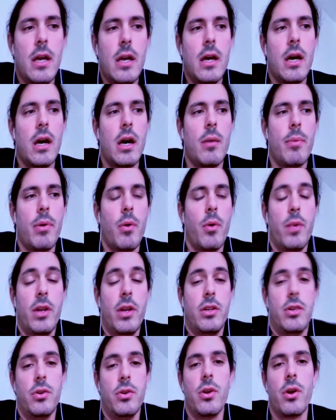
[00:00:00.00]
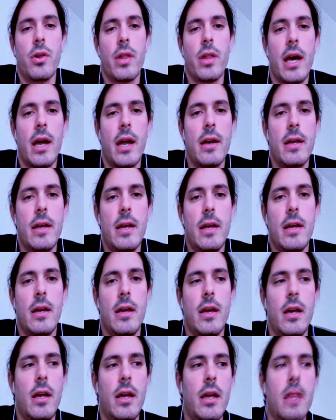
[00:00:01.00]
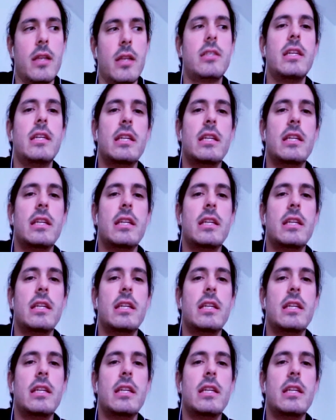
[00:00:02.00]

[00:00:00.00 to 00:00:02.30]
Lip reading: But we do know that it's the